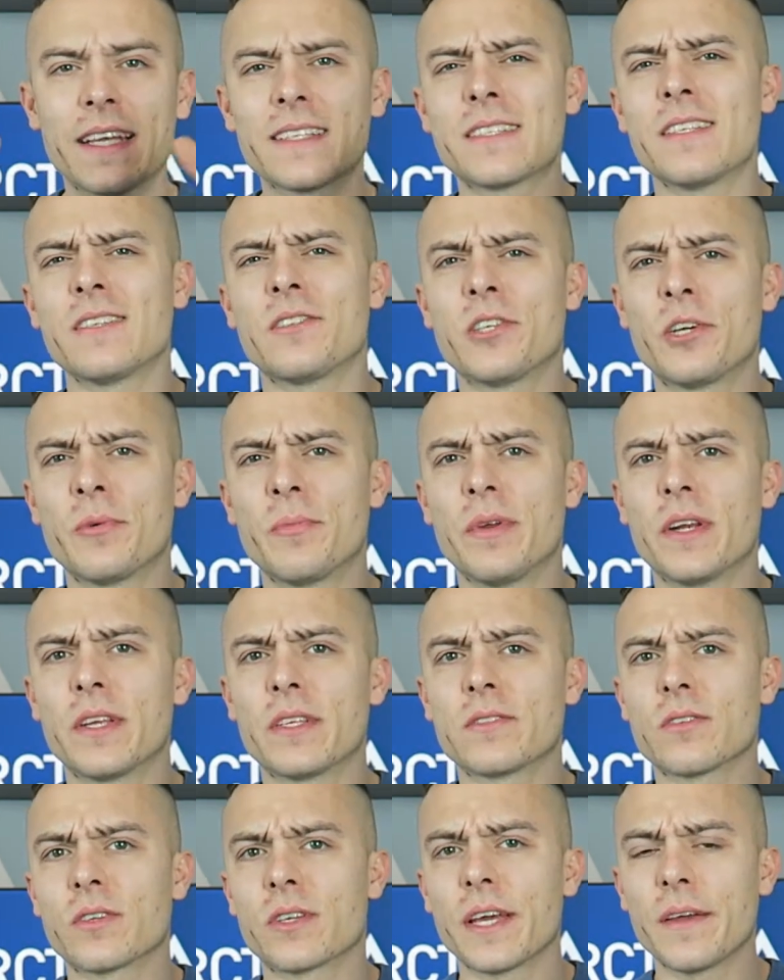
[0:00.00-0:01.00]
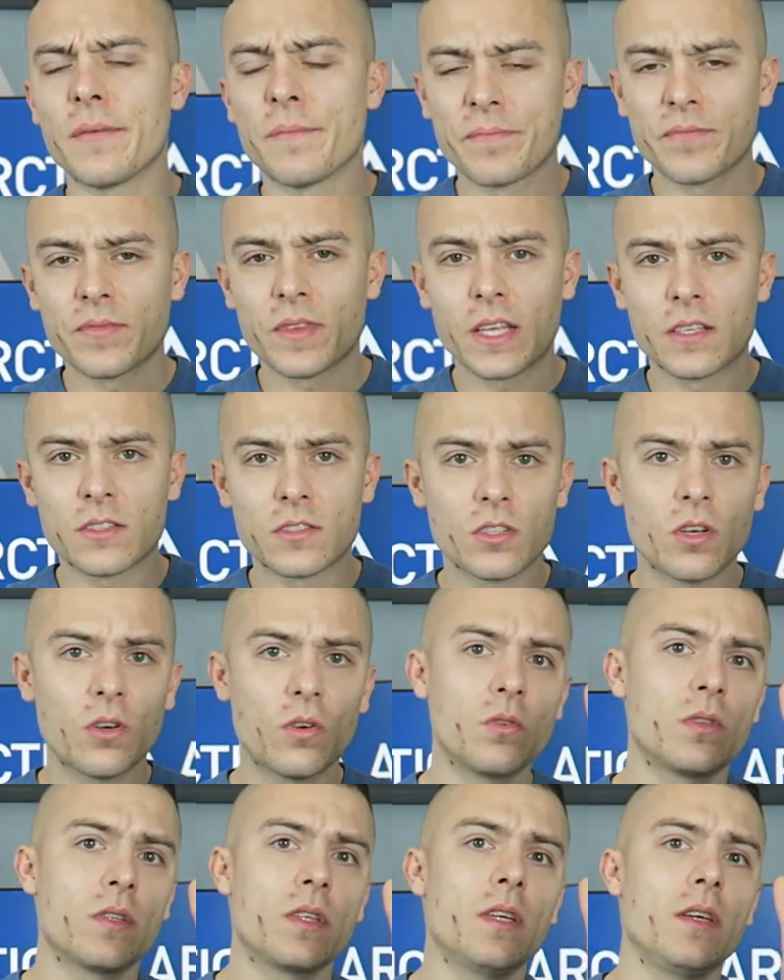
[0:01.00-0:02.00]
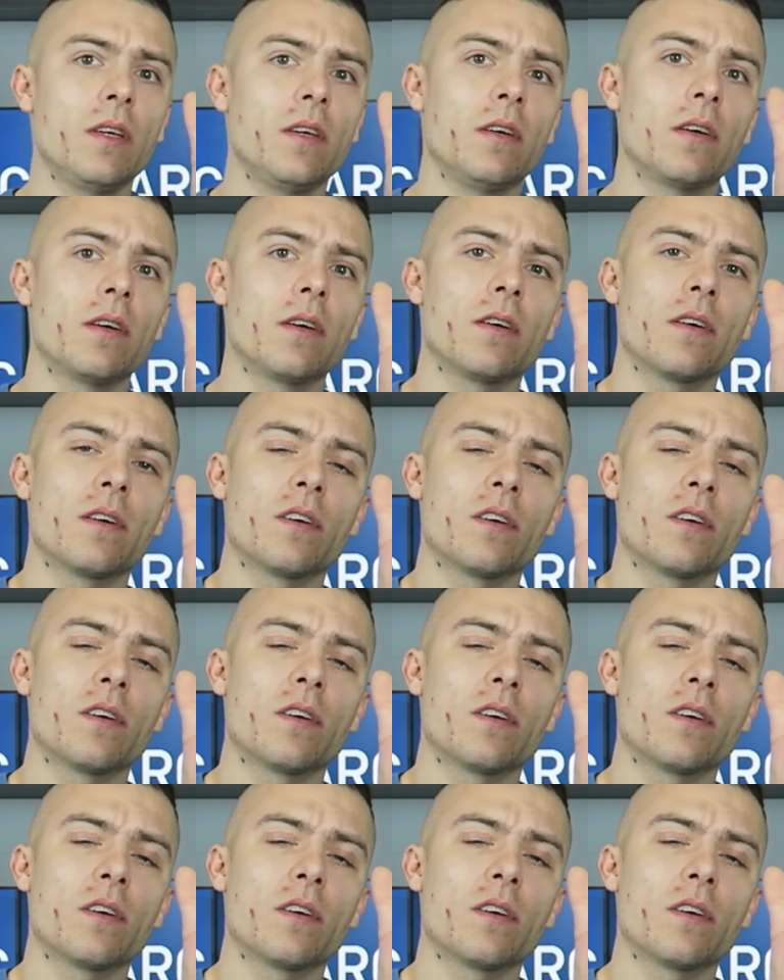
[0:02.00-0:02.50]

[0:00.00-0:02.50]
let's say, turbulence, okay? So the